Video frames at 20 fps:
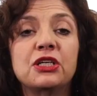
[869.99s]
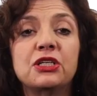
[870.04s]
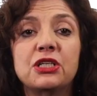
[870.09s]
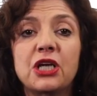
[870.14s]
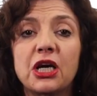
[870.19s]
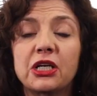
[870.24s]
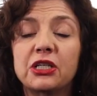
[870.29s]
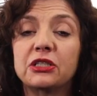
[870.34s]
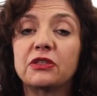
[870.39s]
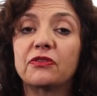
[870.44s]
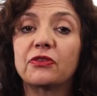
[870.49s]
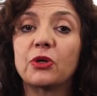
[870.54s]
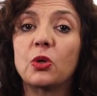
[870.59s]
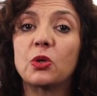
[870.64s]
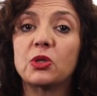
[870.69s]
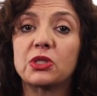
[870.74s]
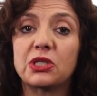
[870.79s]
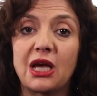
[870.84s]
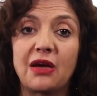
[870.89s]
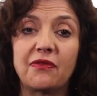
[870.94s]
Judges, of
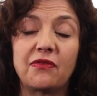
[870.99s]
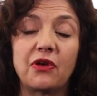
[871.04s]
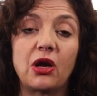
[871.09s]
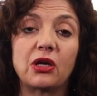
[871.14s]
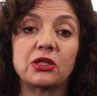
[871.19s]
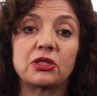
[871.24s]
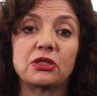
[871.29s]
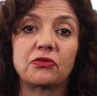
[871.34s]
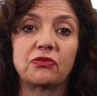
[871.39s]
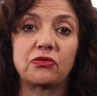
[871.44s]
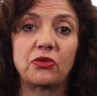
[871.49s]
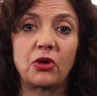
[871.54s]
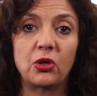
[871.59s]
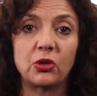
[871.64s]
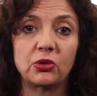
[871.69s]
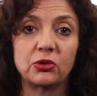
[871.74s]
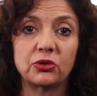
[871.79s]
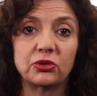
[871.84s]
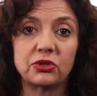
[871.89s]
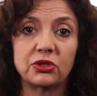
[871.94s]
course, have lots of
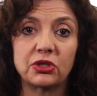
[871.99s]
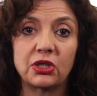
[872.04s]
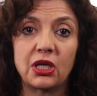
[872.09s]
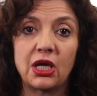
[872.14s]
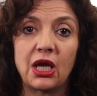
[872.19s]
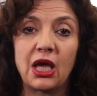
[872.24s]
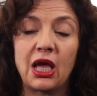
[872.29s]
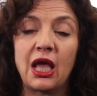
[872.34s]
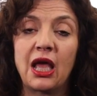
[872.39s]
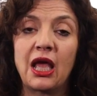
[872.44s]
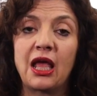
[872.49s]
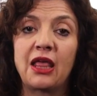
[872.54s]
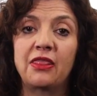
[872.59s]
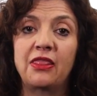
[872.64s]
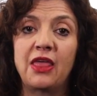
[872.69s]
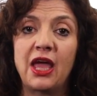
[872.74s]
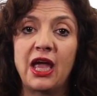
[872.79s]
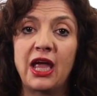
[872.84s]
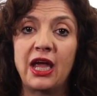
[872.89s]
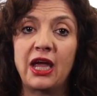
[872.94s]
roles.
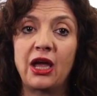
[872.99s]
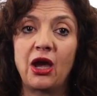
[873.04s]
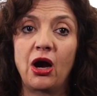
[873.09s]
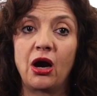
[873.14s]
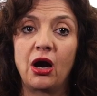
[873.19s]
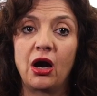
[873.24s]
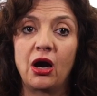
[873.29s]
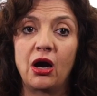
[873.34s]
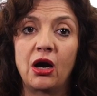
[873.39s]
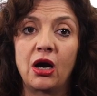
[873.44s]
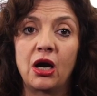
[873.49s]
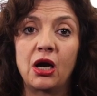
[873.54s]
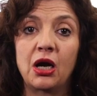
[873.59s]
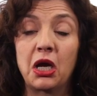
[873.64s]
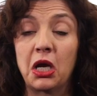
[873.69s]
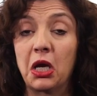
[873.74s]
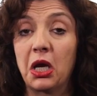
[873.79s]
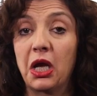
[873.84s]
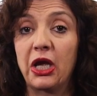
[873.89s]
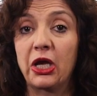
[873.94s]
They are
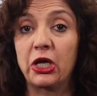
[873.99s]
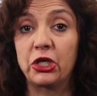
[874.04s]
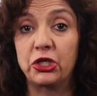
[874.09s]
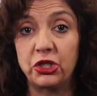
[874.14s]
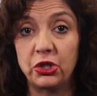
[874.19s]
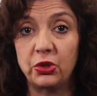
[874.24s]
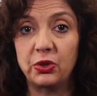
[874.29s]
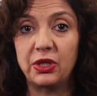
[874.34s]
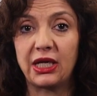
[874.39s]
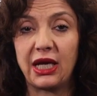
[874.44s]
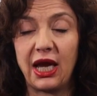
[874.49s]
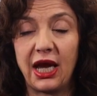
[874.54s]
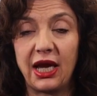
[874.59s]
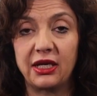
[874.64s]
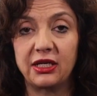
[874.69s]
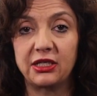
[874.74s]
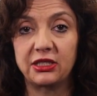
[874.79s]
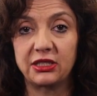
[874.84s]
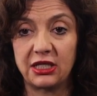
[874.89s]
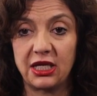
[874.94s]

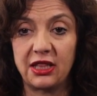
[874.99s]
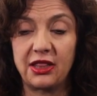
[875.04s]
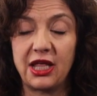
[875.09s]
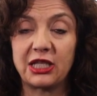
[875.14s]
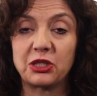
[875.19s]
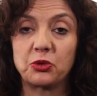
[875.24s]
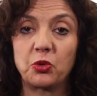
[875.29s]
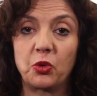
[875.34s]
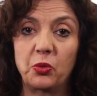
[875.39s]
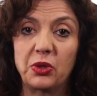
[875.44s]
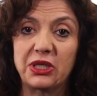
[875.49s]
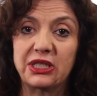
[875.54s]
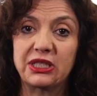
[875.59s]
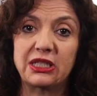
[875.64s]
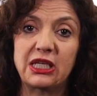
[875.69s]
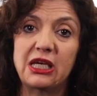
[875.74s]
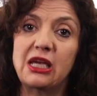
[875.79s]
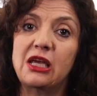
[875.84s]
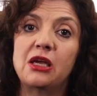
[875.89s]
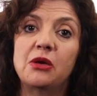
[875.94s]
adjudicators, and that's what we
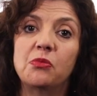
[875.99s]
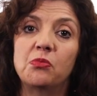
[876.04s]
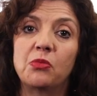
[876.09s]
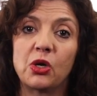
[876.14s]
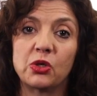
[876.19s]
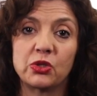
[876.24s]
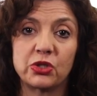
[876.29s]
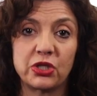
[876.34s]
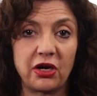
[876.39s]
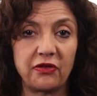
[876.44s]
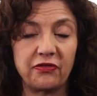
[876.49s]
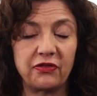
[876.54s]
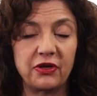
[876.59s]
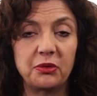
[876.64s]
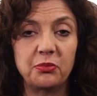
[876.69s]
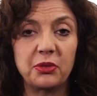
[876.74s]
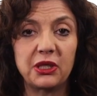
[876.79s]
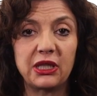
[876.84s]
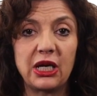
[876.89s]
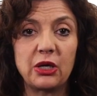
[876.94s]
see most often,
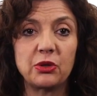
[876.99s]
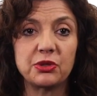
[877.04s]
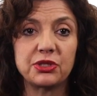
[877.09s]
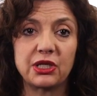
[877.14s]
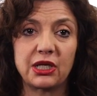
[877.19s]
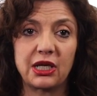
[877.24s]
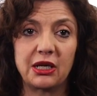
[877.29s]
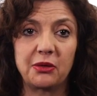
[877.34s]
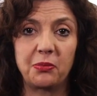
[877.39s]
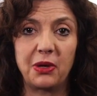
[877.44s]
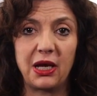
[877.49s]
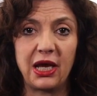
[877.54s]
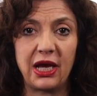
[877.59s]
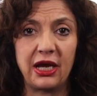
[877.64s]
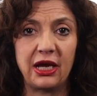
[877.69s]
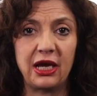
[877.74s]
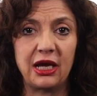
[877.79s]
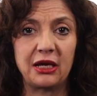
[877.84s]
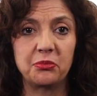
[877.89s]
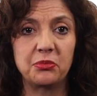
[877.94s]
but they also can
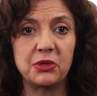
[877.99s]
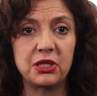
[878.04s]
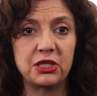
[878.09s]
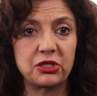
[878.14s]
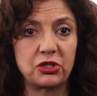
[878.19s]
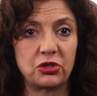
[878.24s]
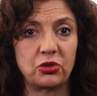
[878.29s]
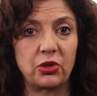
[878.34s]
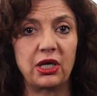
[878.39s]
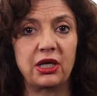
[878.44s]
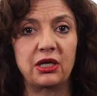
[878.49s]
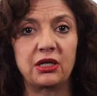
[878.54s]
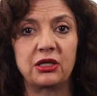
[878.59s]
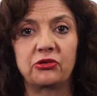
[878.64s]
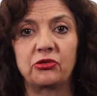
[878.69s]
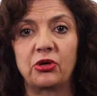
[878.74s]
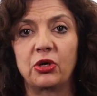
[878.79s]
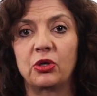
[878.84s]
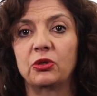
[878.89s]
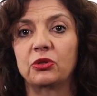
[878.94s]
play administrator
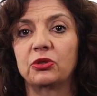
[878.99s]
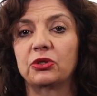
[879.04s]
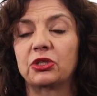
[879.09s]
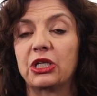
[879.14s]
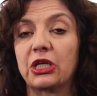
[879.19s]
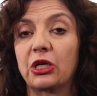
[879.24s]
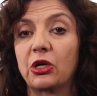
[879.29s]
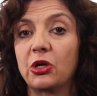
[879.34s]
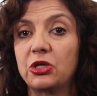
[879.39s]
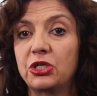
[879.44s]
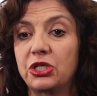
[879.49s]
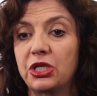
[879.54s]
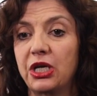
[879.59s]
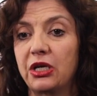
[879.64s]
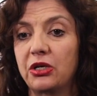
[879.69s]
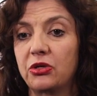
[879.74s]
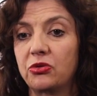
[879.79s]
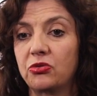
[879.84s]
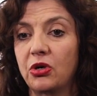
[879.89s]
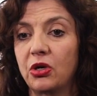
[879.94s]
roles,
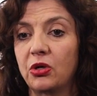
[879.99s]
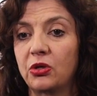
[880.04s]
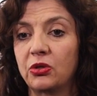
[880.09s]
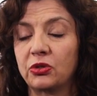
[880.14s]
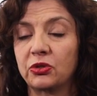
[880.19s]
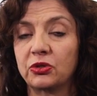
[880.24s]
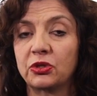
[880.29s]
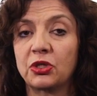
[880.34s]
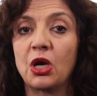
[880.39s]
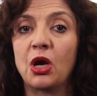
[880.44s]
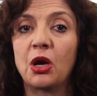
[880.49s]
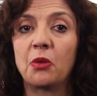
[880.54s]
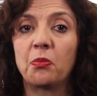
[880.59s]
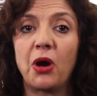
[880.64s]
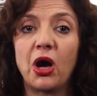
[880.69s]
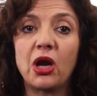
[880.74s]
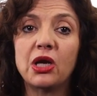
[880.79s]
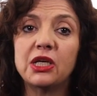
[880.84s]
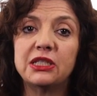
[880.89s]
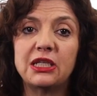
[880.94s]
negotiator roles,
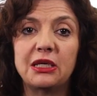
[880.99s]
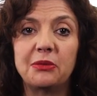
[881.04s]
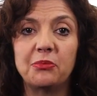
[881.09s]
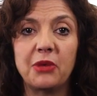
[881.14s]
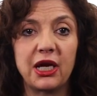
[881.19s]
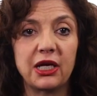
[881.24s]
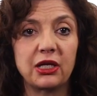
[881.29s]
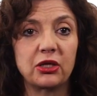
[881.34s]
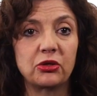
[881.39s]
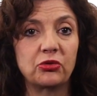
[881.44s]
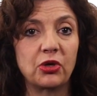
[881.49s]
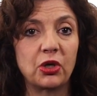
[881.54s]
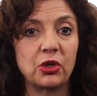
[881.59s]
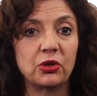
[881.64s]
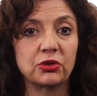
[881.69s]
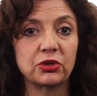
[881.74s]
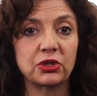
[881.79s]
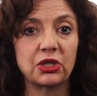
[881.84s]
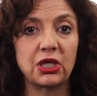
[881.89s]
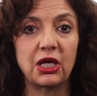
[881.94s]
policymaker
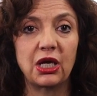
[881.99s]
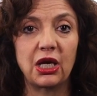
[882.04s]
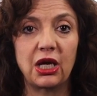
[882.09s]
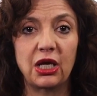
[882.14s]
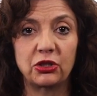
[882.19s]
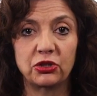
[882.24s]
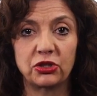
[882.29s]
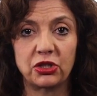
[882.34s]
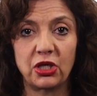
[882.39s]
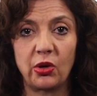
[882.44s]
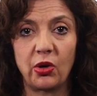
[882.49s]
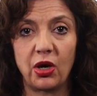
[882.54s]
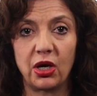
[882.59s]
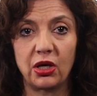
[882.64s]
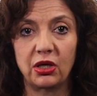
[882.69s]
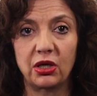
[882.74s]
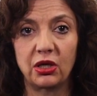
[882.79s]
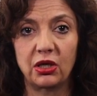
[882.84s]
roles, and so on.